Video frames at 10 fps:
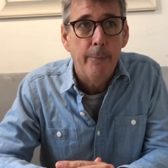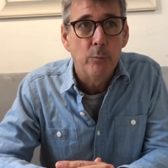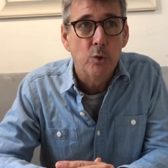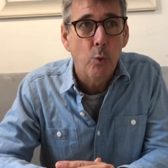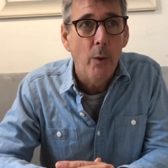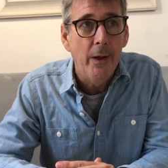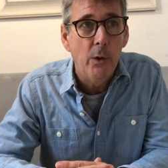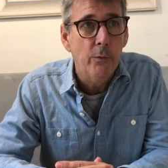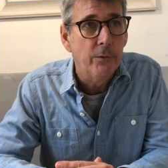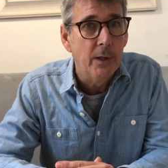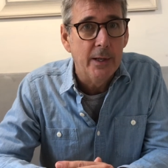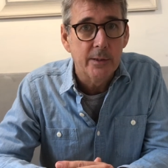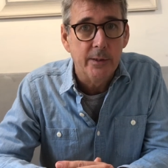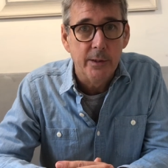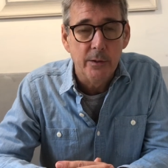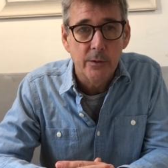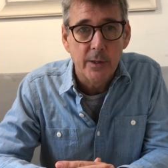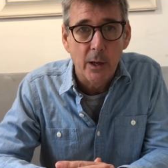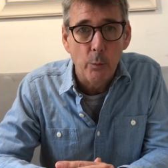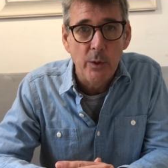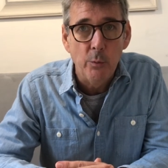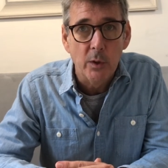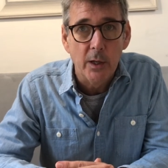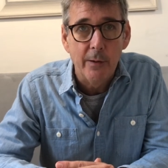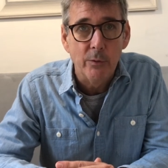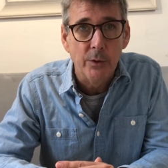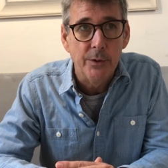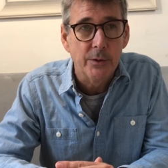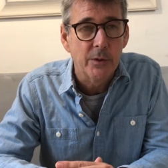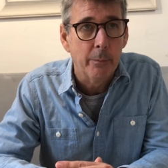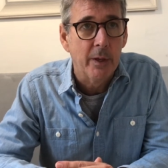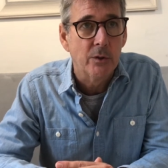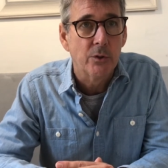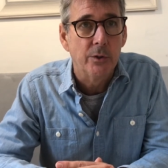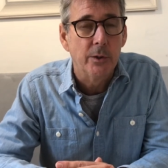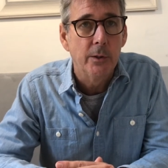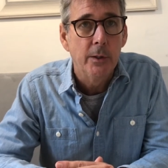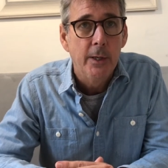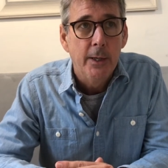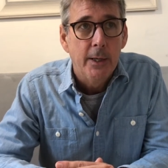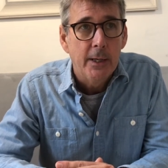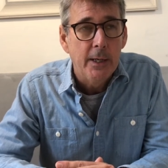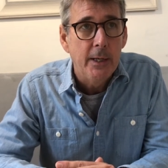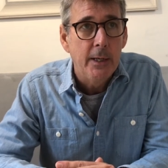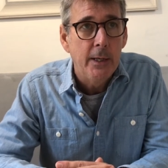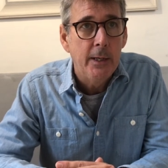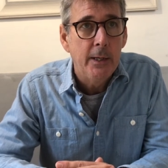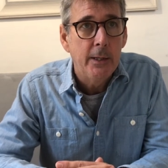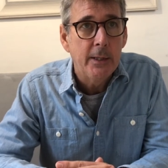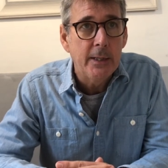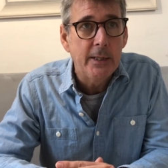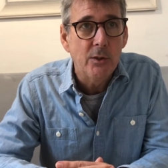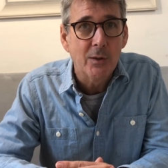12 lessons that we will cover this semester. In each